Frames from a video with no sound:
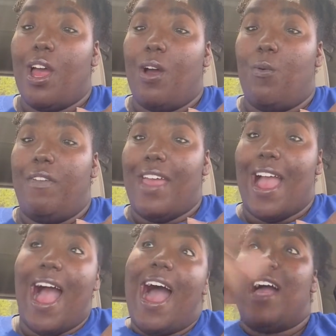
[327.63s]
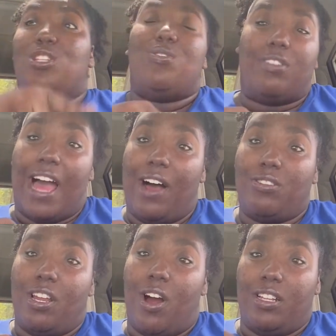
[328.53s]
when they add
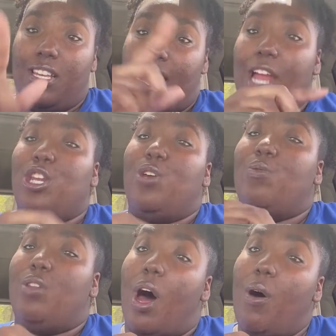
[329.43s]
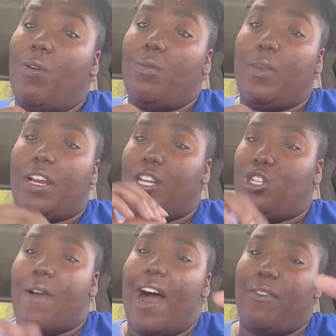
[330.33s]
$2,000 onto that new loan because
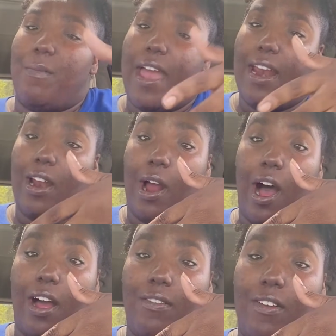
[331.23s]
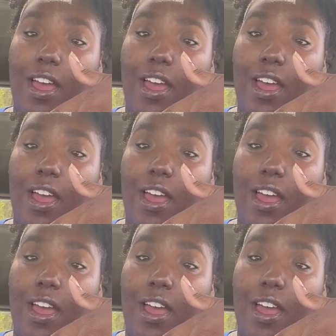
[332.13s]
you haven't paid it off